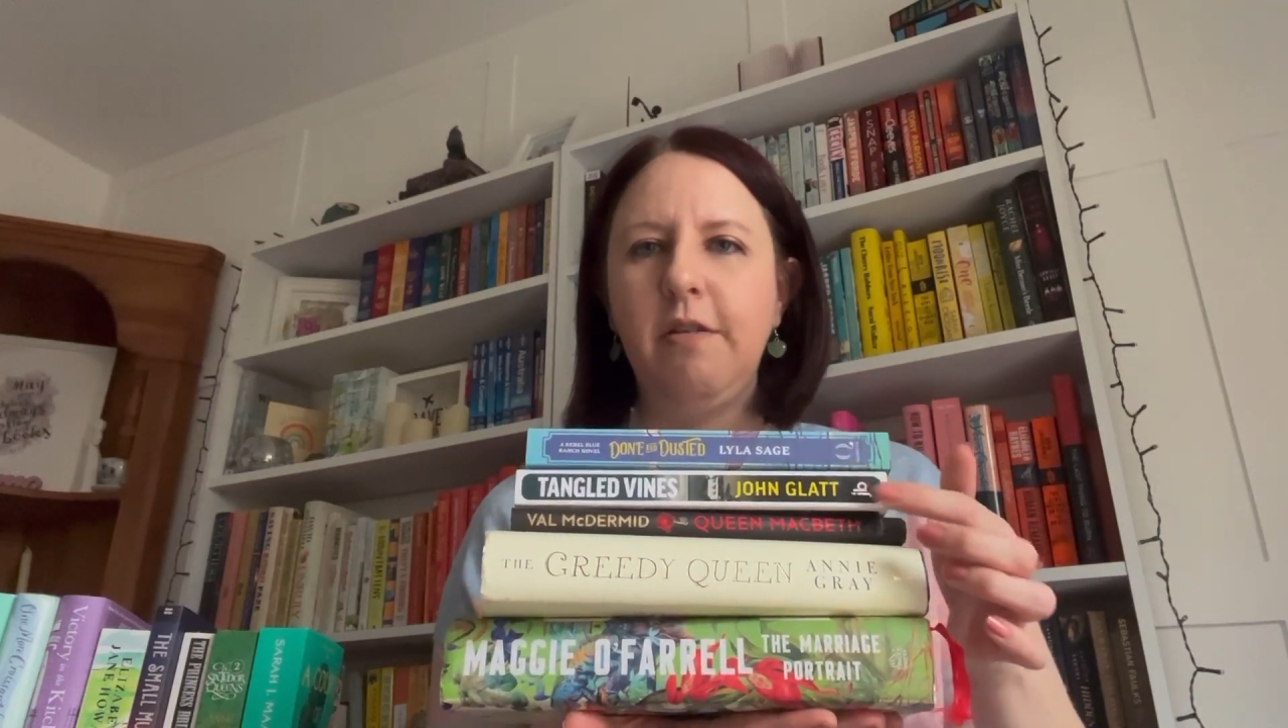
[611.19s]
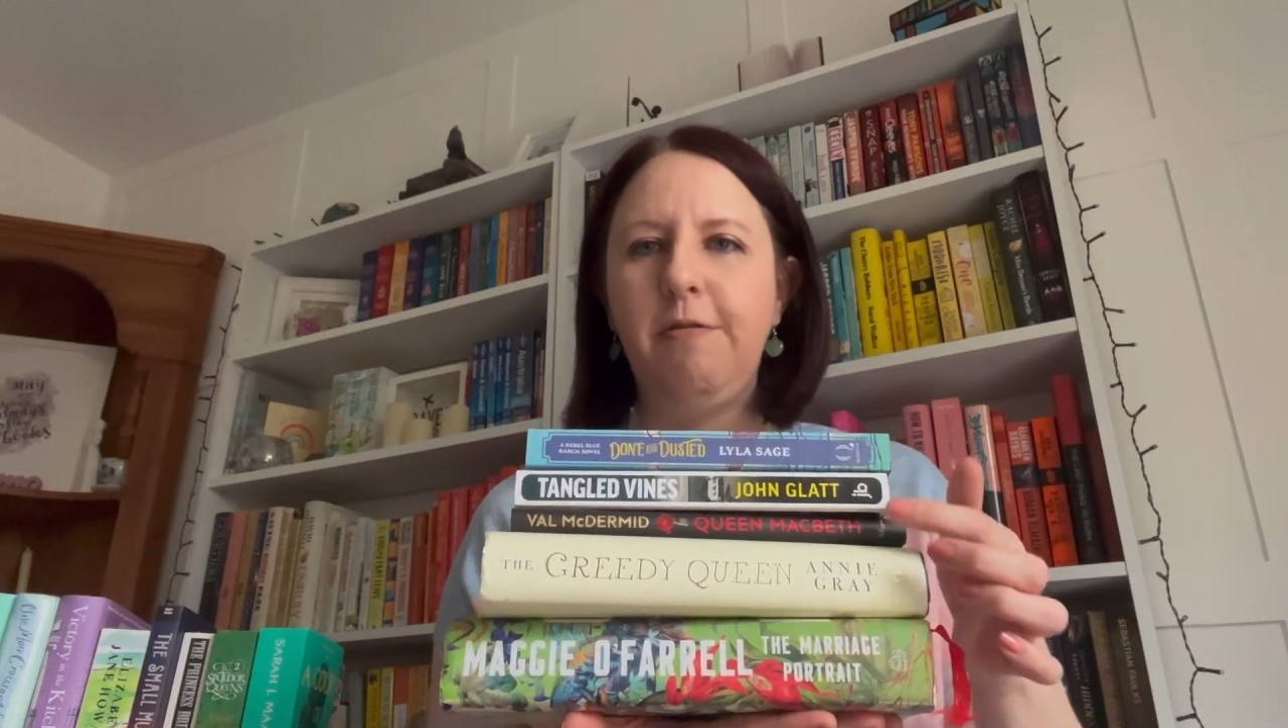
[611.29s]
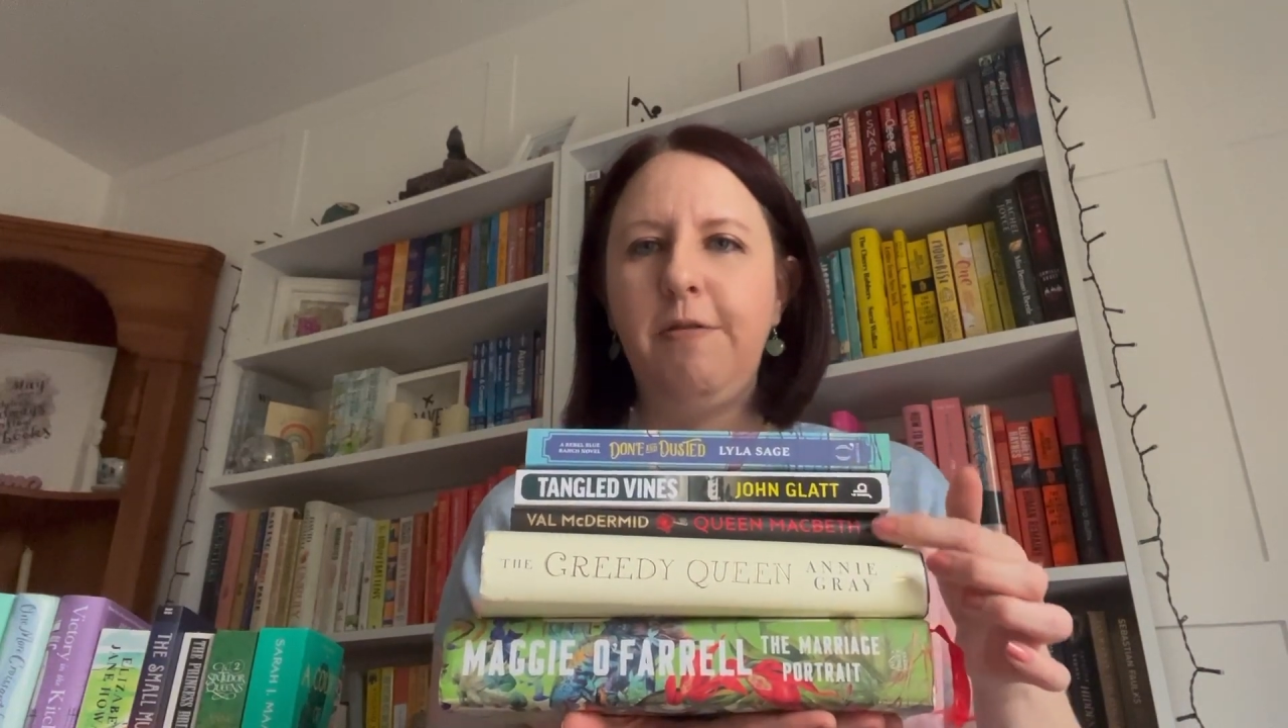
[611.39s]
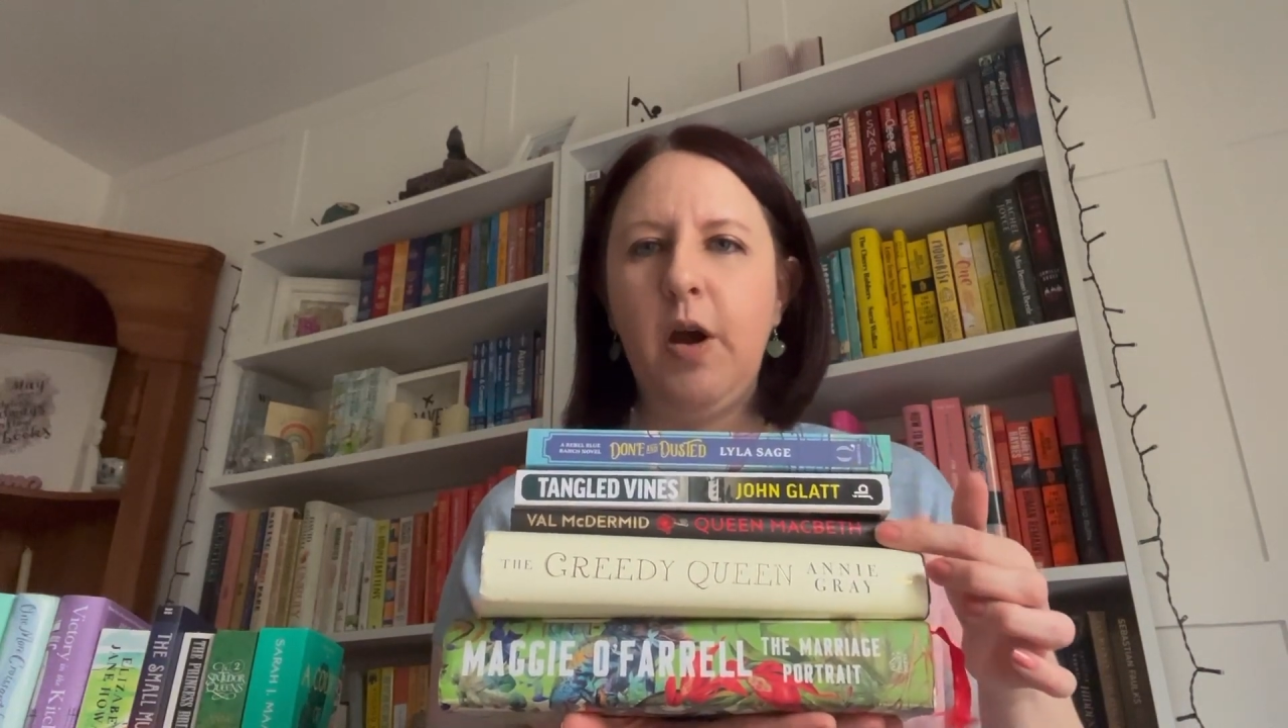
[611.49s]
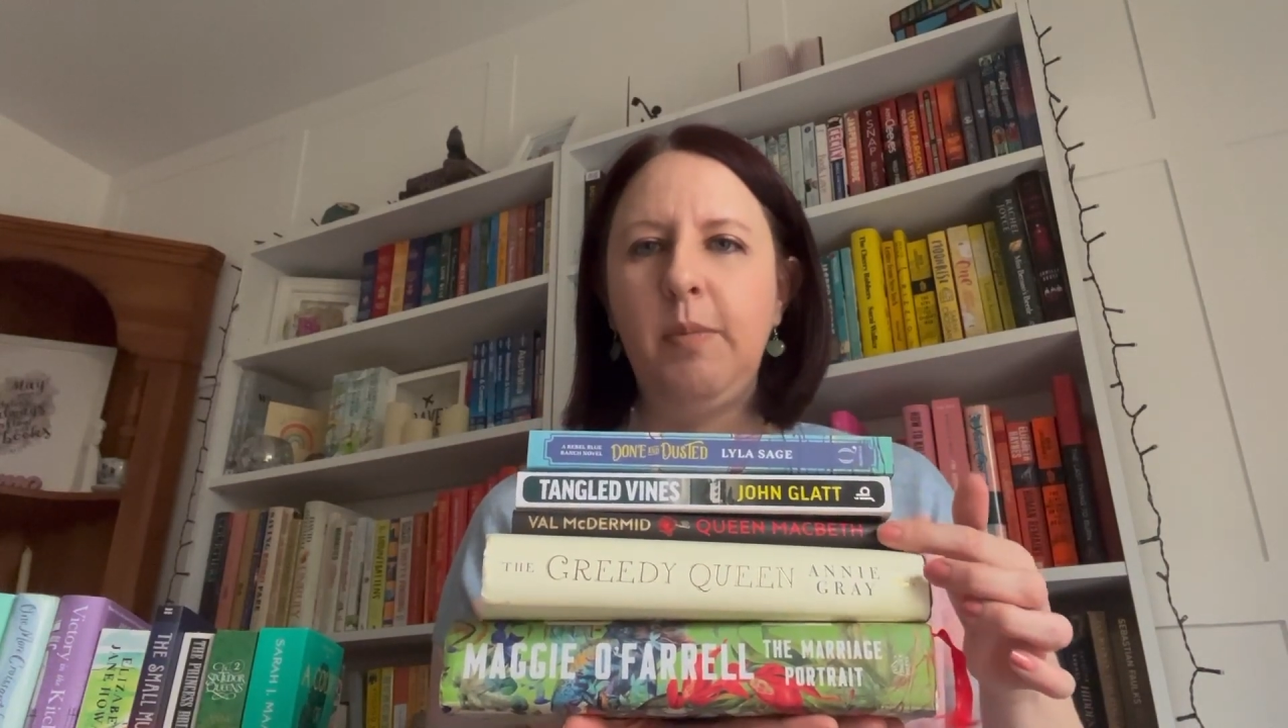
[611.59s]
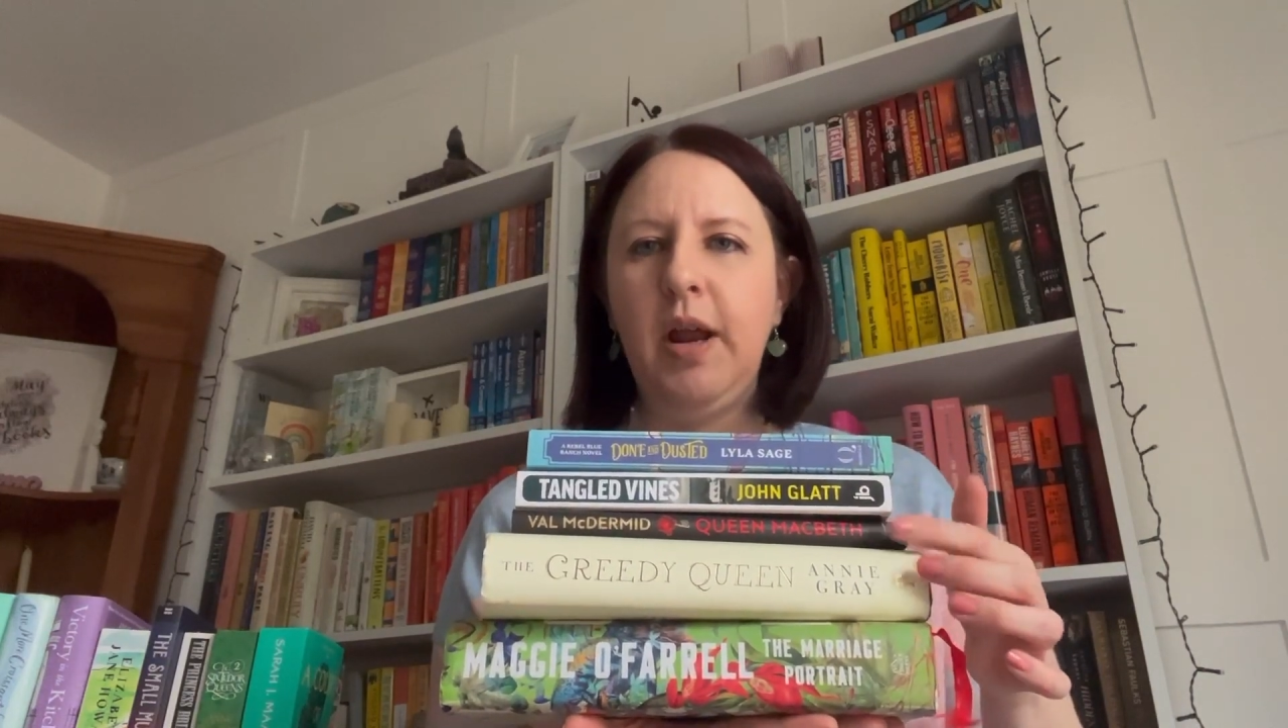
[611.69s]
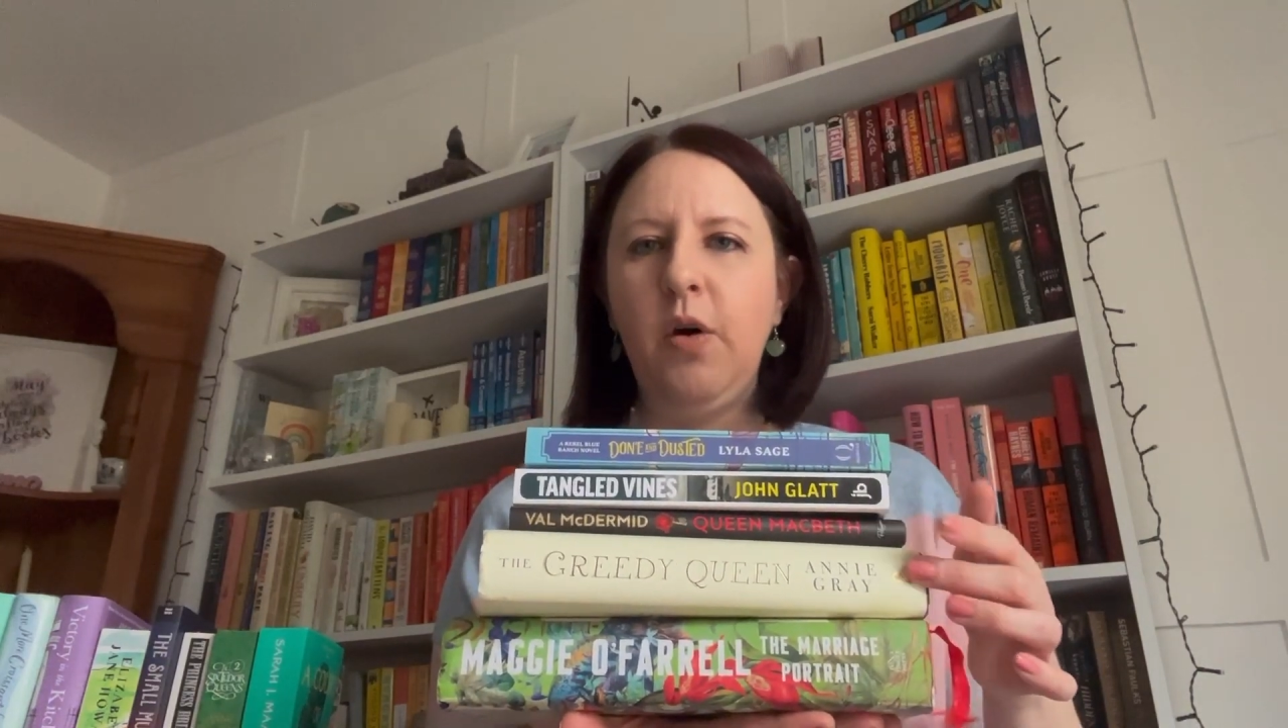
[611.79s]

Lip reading: of firmly